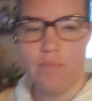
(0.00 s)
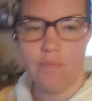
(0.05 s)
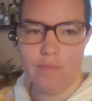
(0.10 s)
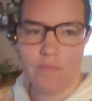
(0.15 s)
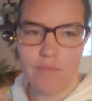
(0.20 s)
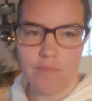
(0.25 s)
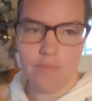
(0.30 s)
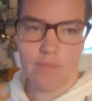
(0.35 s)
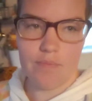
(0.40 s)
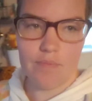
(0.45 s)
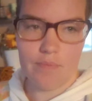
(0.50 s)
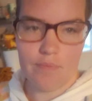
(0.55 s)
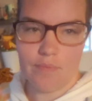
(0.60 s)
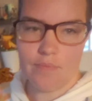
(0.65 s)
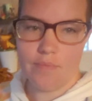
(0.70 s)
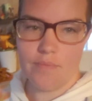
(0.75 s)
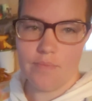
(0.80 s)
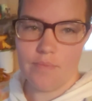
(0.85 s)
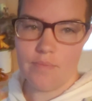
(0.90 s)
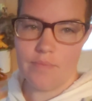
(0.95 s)

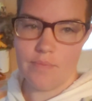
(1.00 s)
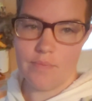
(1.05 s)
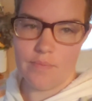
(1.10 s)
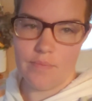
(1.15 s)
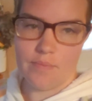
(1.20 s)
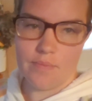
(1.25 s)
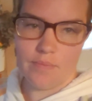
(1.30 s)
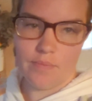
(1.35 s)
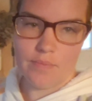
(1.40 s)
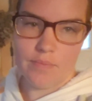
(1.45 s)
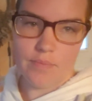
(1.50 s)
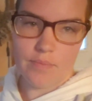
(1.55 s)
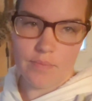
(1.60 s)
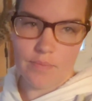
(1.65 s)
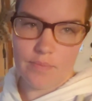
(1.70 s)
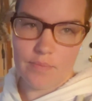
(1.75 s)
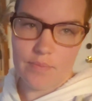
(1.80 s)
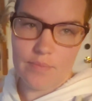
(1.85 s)
No one is speaking in this clip.